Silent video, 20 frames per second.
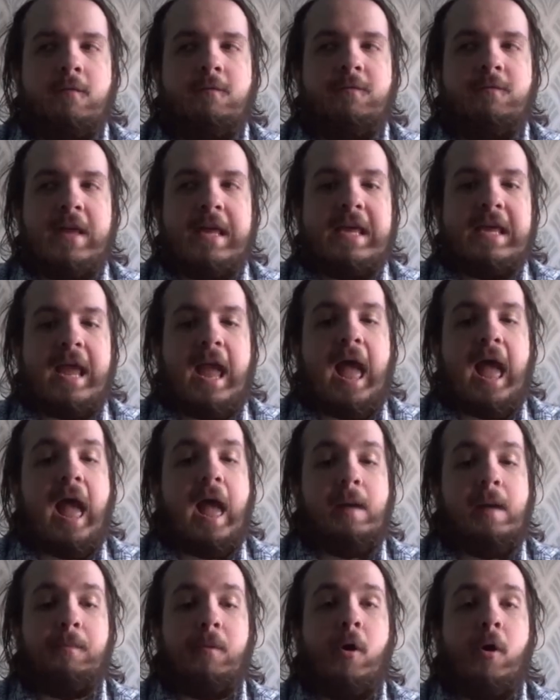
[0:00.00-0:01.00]
the
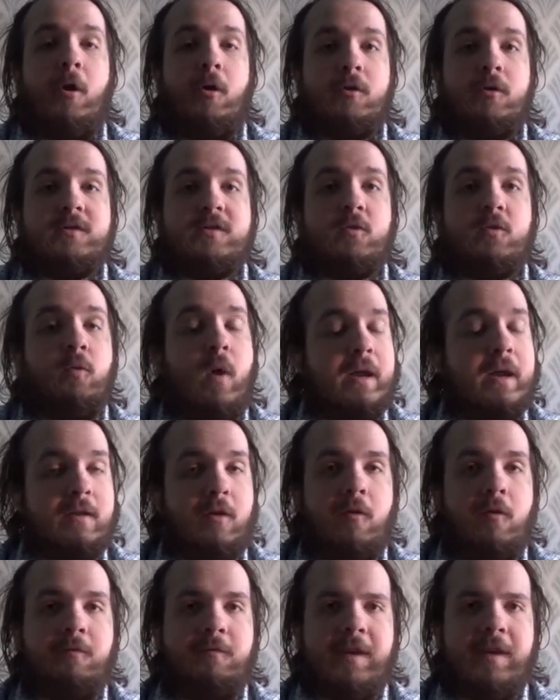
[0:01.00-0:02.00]
airport
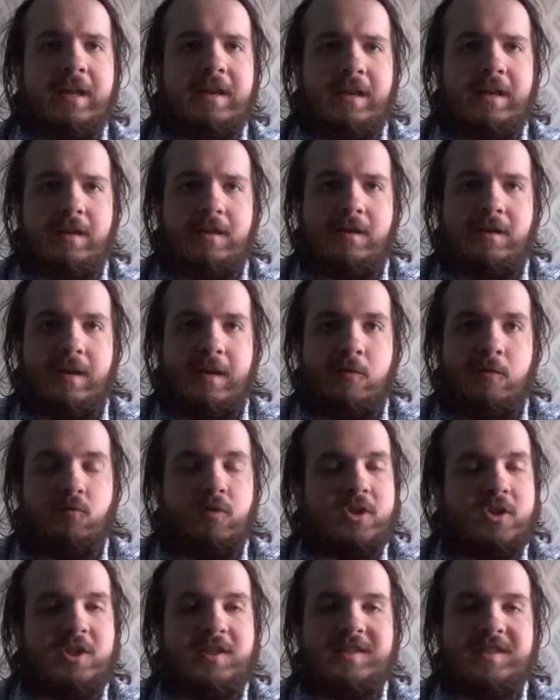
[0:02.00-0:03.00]
quite conveniently,
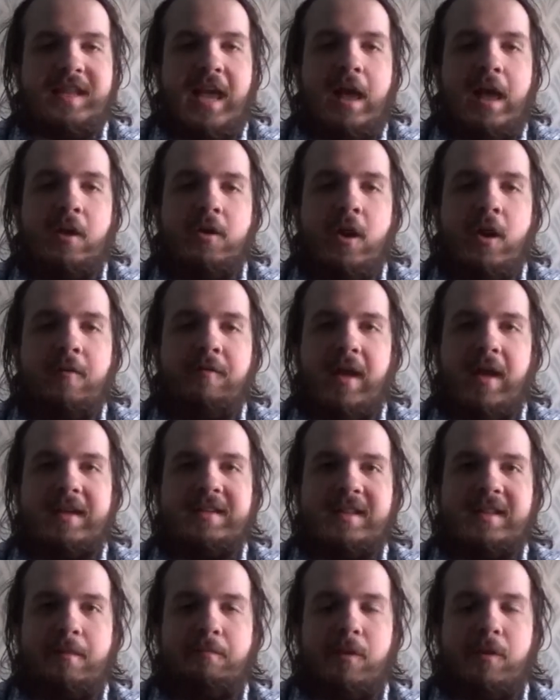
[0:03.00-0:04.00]
which is yet another
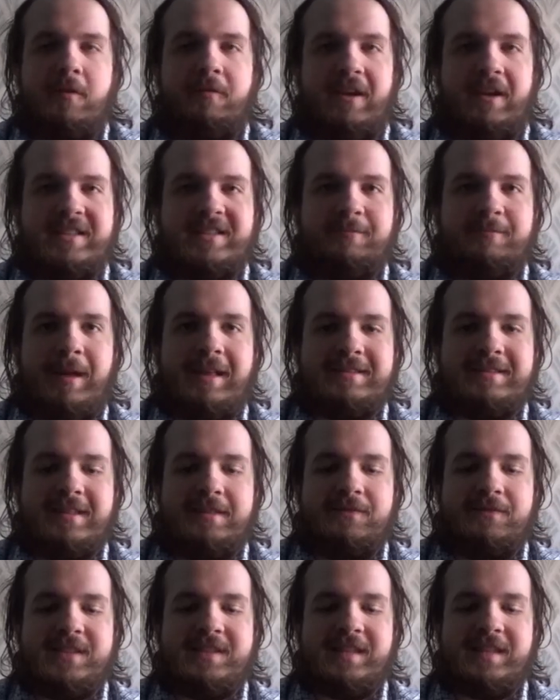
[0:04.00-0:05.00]
example of
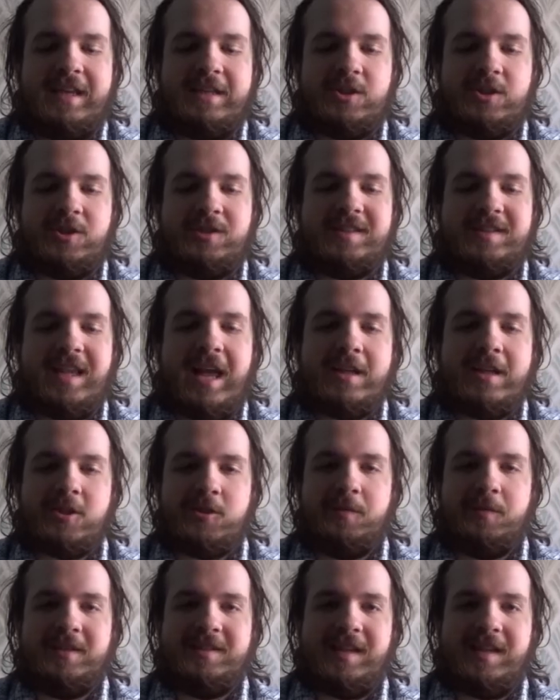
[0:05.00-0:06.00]
expanding the station's
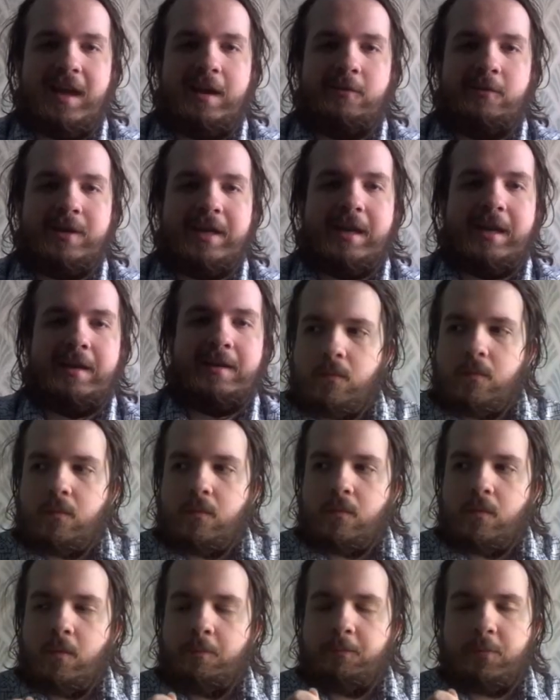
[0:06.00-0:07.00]
catchment area.
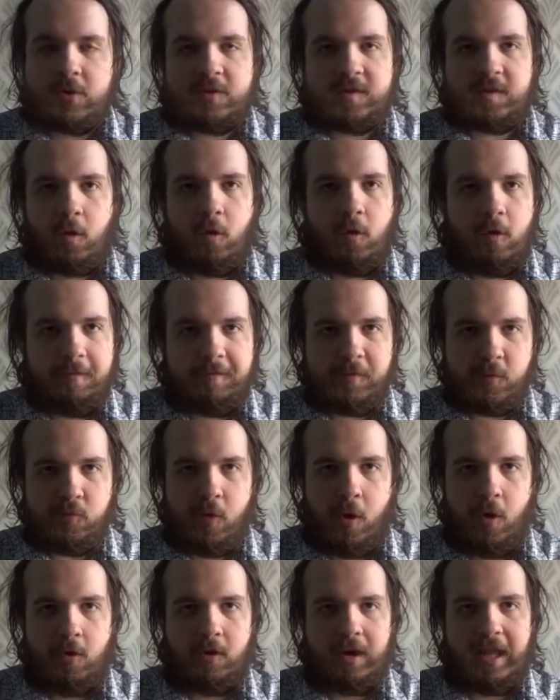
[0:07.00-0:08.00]
But
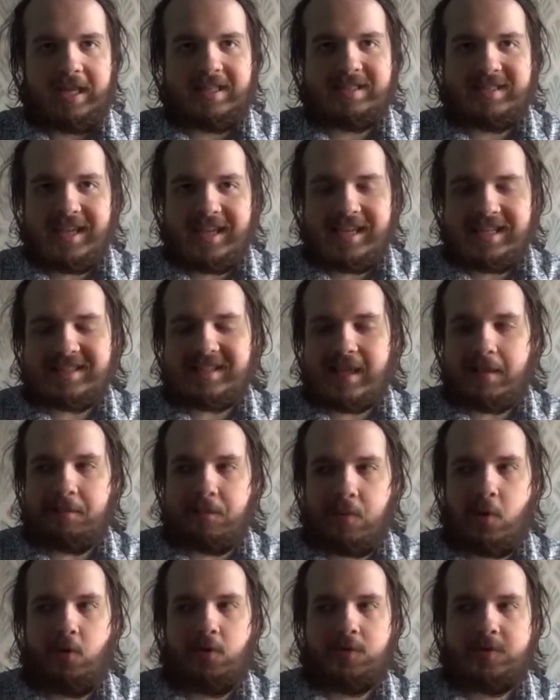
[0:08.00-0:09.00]
overall, it is
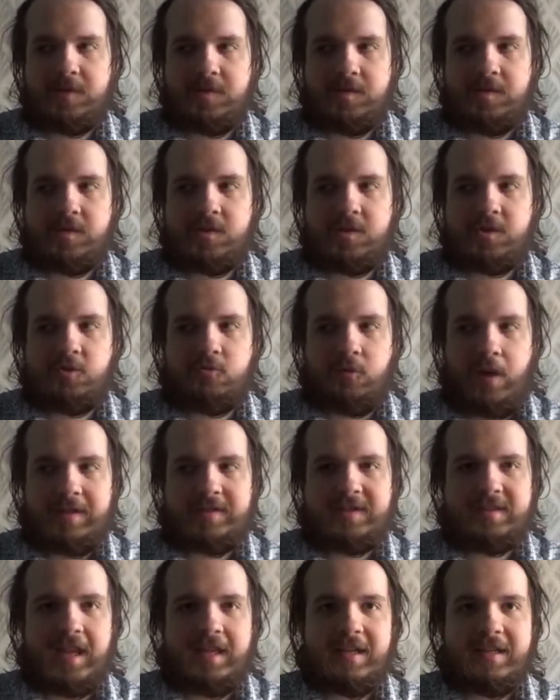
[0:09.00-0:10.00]
important to
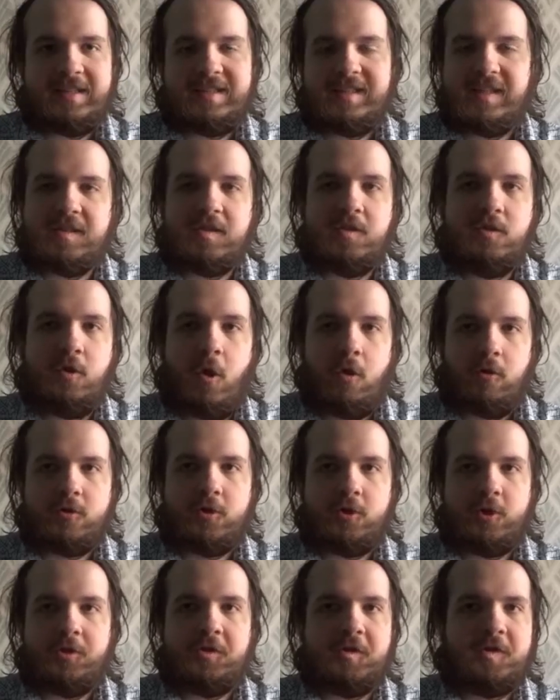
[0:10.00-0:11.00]
stress that this is not
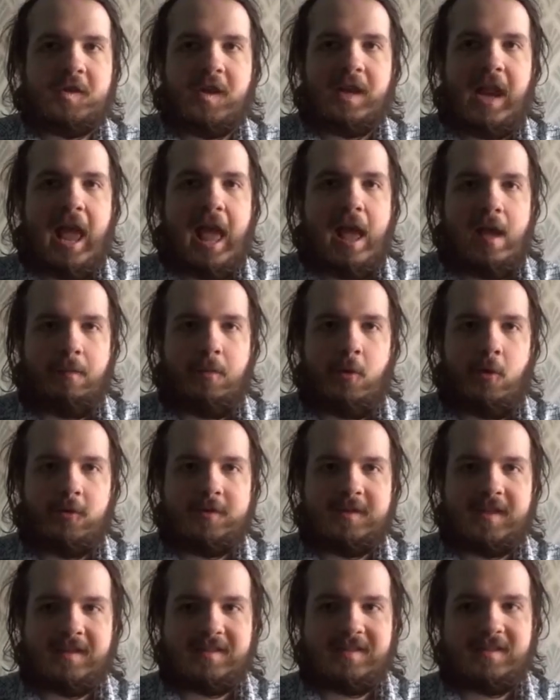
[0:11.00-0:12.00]
just an
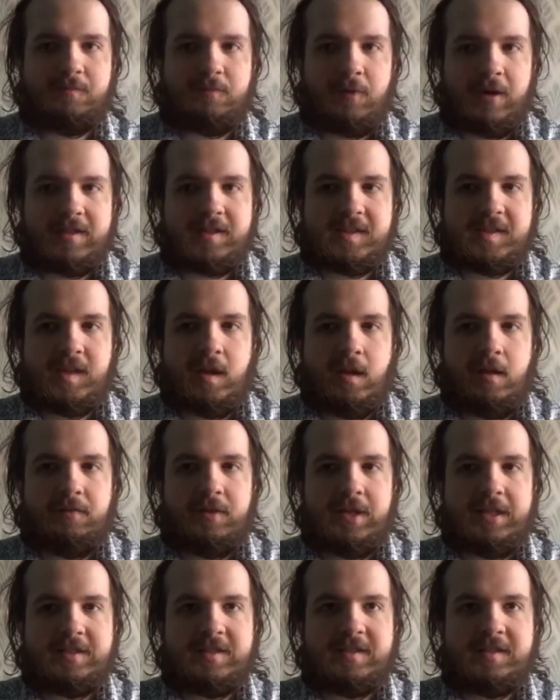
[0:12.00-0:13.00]
airport express
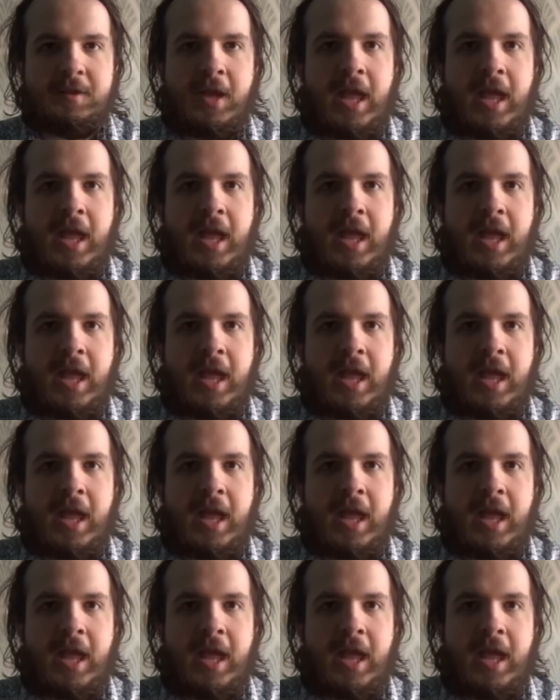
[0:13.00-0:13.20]
service.